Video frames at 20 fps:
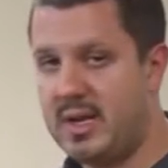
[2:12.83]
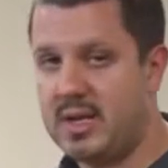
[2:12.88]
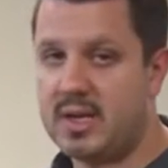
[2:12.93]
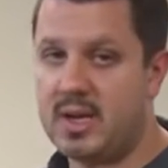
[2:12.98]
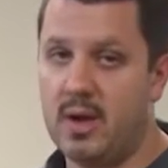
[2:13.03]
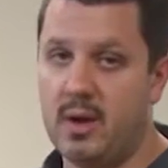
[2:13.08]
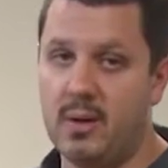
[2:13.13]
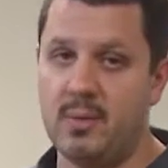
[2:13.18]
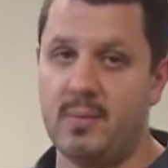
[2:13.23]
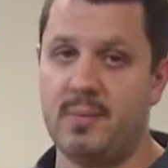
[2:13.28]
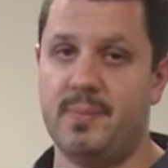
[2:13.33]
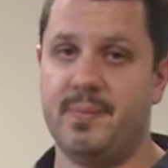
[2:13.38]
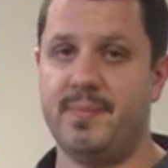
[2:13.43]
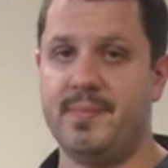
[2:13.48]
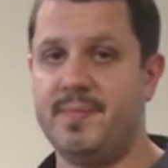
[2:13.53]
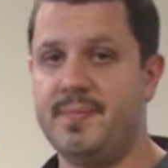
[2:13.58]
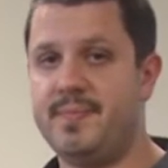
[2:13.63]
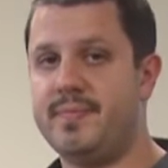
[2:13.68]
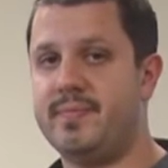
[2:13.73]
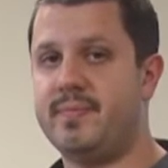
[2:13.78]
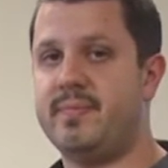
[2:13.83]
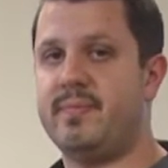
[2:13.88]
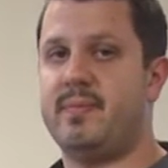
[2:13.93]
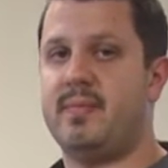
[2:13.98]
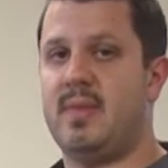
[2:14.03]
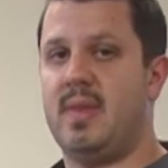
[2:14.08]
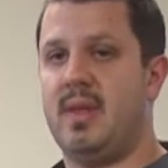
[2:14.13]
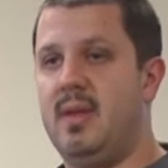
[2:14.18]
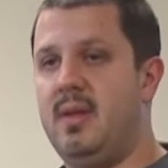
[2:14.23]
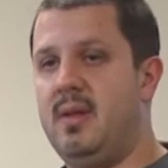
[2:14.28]
to go.
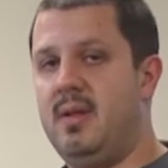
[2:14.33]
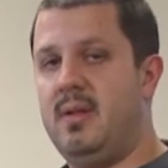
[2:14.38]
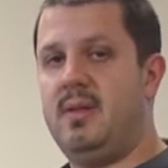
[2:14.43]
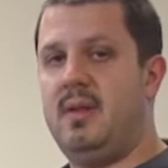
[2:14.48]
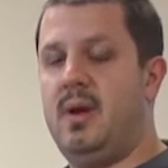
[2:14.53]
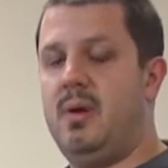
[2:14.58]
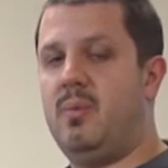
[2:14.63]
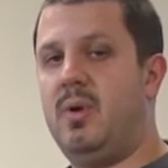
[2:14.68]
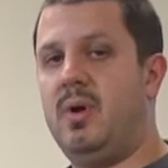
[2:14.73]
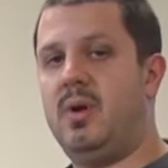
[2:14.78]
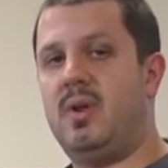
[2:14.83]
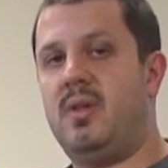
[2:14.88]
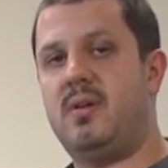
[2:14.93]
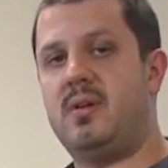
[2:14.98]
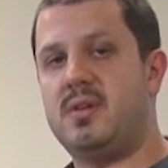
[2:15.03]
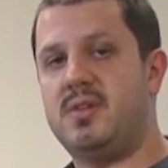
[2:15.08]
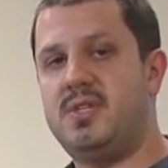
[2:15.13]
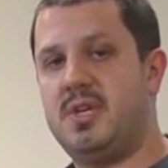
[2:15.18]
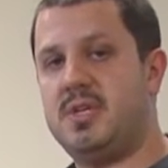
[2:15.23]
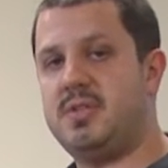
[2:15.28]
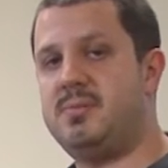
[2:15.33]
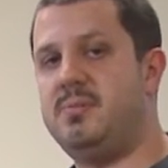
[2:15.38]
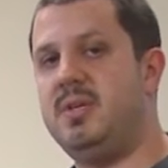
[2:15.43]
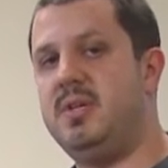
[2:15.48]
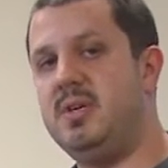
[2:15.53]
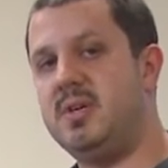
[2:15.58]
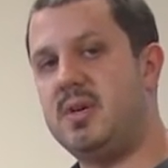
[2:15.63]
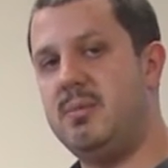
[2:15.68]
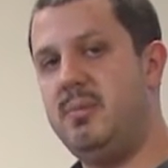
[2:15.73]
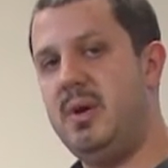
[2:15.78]
Now, one other adjustment
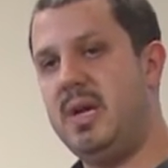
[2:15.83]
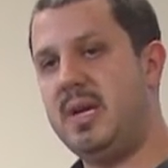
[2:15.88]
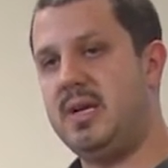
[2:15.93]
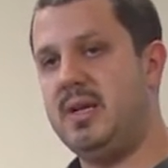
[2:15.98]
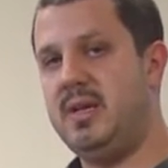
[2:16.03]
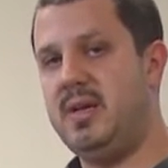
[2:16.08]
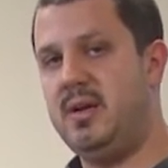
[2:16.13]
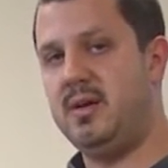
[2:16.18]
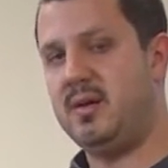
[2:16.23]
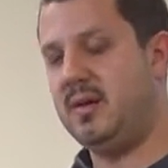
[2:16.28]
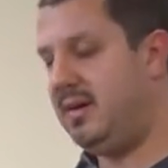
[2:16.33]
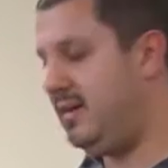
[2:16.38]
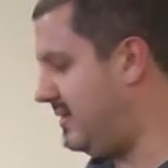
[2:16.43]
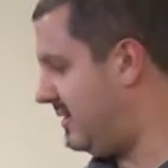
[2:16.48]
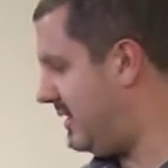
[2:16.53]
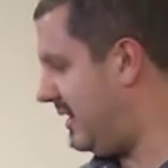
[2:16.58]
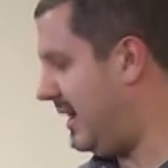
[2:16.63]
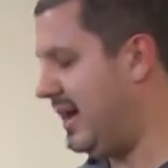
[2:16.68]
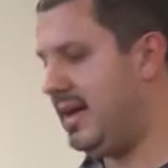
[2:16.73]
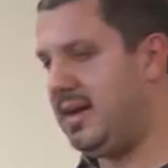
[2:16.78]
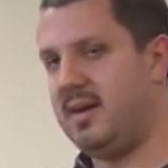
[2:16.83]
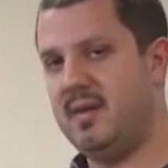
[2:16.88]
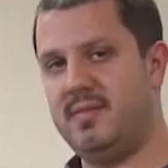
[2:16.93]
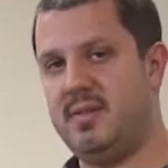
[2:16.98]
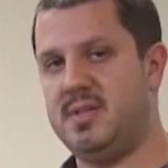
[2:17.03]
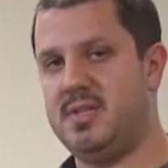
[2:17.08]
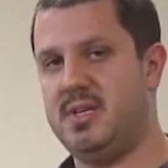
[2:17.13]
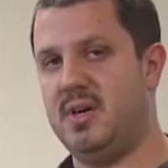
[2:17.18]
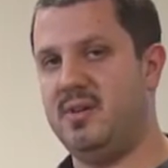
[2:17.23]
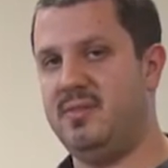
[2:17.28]
you can make in here is the height of
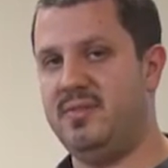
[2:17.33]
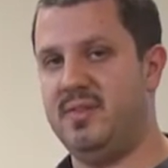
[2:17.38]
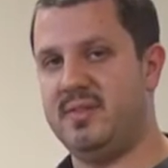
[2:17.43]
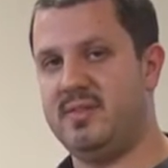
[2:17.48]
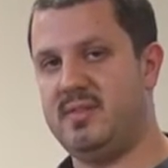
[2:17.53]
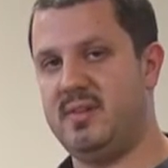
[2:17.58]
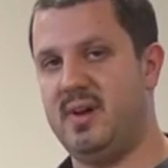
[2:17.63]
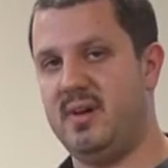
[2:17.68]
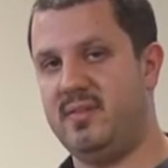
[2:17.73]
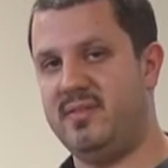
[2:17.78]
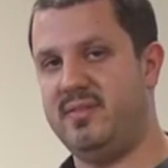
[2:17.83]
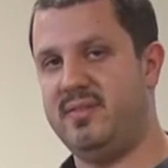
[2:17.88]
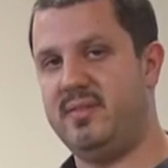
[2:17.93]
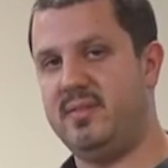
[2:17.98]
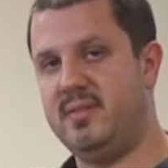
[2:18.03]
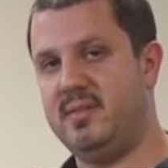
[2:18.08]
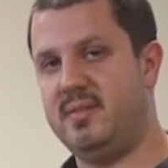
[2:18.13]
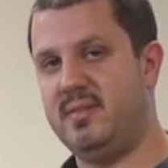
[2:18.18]
the shelf itself.